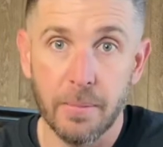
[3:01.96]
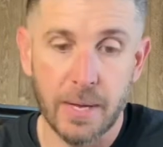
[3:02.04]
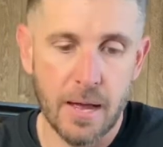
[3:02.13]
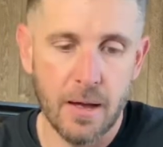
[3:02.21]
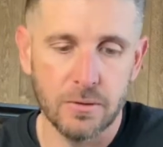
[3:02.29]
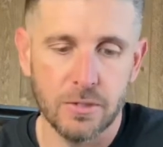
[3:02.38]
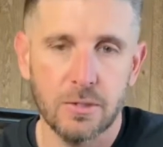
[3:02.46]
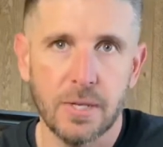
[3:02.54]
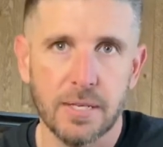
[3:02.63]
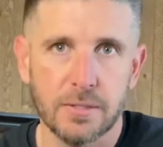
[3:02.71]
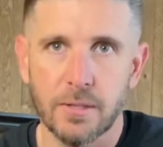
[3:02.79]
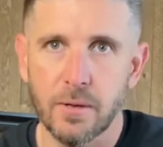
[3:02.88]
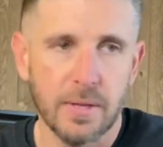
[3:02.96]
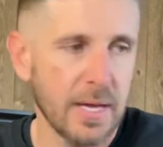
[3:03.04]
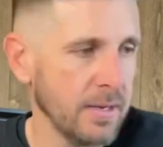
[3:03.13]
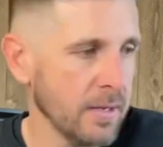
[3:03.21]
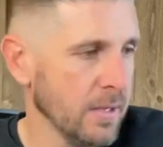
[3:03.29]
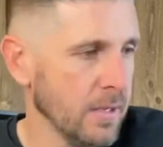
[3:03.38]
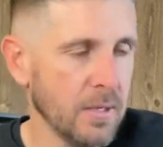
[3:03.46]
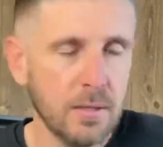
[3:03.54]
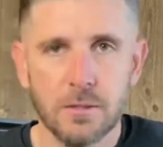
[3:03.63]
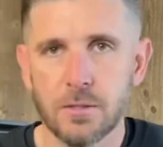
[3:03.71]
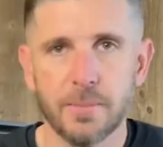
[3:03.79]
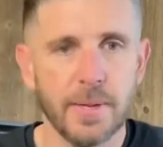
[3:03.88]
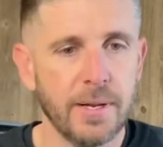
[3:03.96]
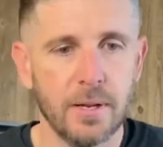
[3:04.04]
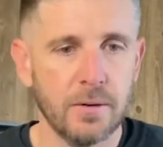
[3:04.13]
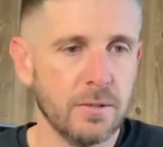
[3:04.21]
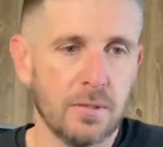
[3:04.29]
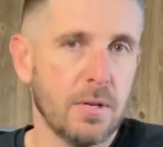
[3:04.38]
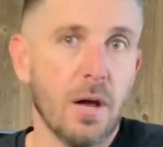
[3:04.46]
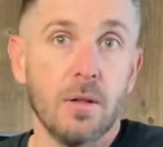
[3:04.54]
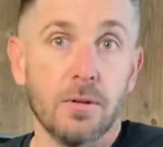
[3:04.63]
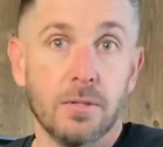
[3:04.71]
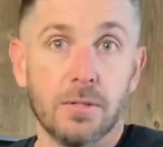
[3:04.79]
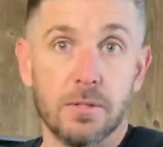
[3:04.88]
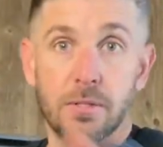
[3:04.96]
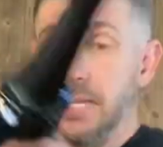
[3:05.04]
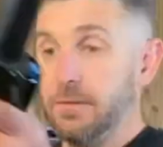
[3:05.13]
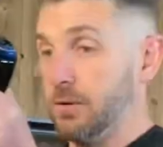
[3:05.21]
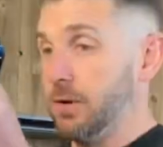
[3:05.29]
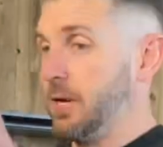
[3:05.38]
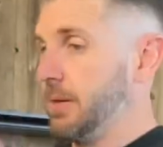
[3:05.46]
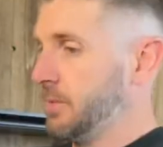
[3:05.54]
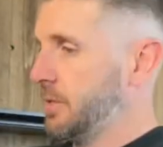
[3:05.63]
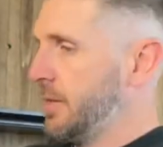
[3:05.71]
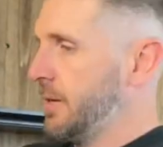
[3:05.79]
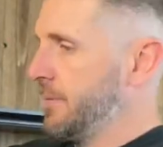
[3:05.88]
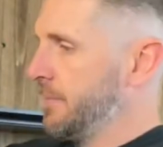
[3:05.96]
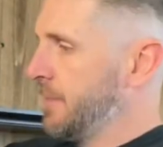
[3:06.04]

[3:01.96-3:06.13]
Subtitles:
counts. You guys know that. Spend hundreds of dollars to save grams, right?